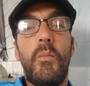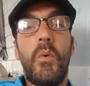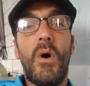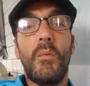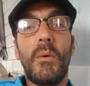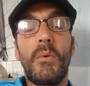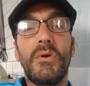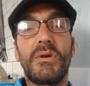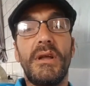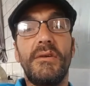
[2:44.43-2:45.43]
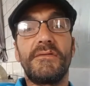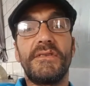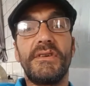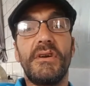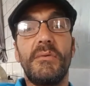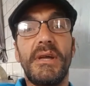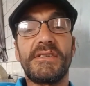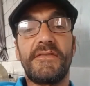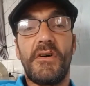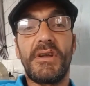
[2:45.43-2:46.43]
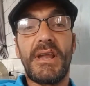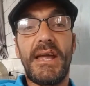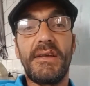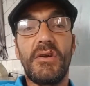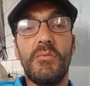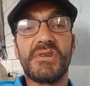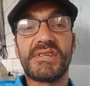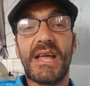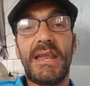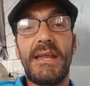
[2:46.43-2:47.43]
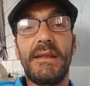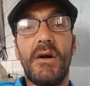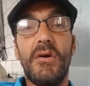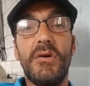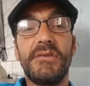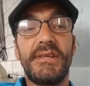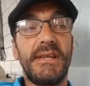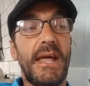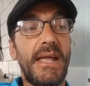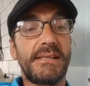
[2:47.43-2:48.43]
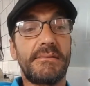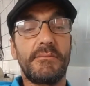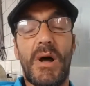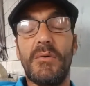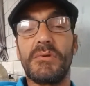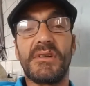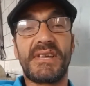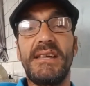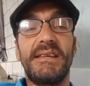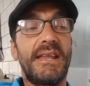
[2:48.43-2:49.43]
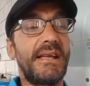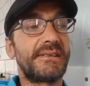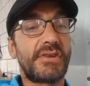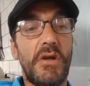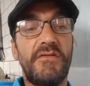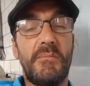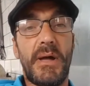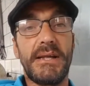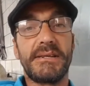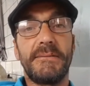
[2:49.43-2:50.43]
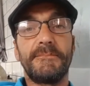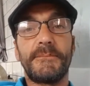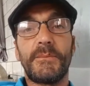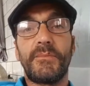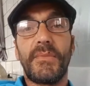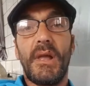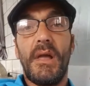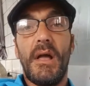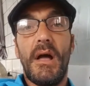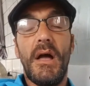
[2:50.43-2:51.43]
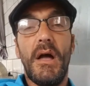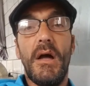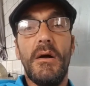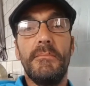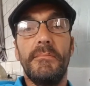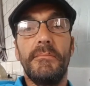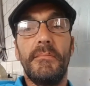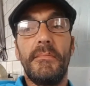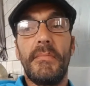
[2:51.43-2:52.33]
What we were lucky enough to do is find a lady who was selling her dinette, well, I say dinette, sofa bed, on